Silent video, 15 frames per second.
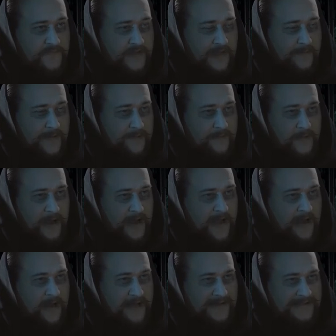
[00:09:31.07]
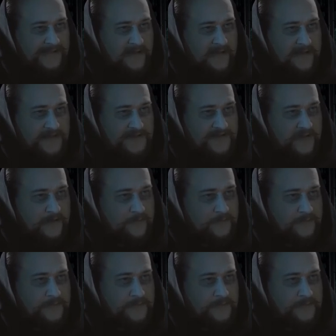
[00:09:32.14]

I remember I idolised you,